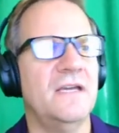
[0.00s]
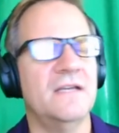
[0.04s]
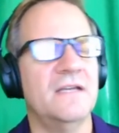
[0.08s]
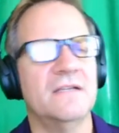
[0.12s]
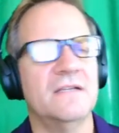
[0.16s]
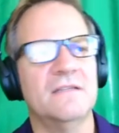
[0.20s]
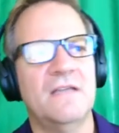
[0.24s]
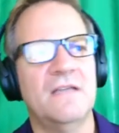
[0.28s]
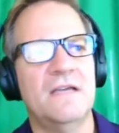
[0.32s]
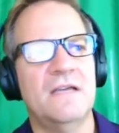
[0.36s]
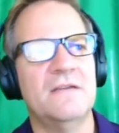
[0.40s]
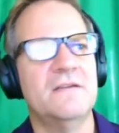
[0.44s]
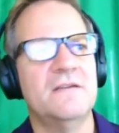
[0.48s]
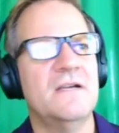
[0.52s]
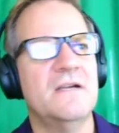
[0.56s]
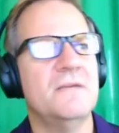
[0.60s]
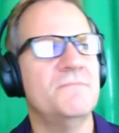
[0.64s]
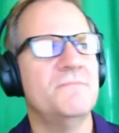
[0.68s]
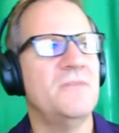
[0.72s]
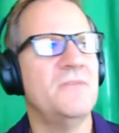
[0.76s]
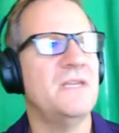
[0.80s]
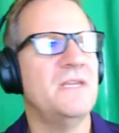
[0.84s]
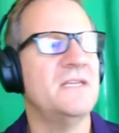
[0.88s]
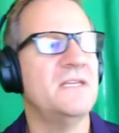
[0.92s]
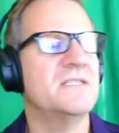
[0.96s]
and a lot of
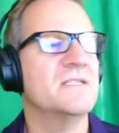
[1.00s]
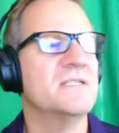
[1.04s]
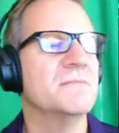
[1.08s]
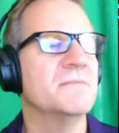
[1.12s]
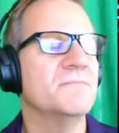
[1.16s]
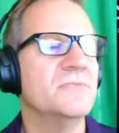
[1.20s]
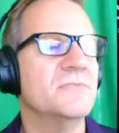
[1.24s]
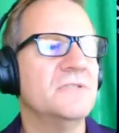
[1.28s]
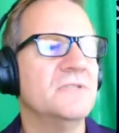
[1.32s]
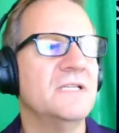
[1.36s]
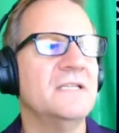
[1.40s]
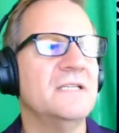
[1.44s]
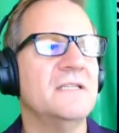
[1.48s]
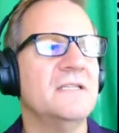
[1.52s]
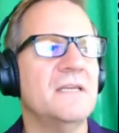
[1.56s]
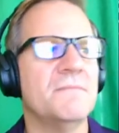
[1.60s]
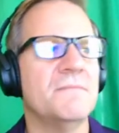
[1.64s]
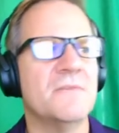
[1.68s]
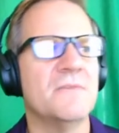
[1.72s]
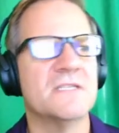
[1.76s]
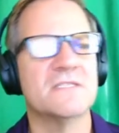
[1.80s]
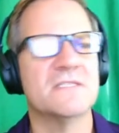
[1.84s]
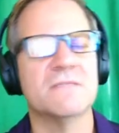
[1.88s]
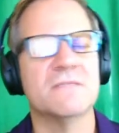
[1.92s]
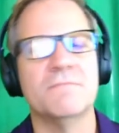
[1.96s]
companies completely
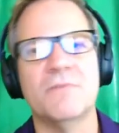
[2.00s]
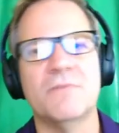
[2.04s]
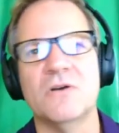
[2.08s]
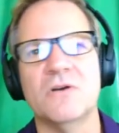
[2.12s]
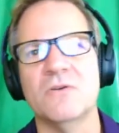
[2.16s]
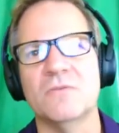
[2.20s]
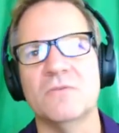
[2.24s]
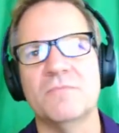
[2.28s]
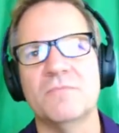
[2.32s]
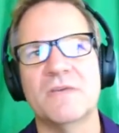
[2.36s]
miss the boat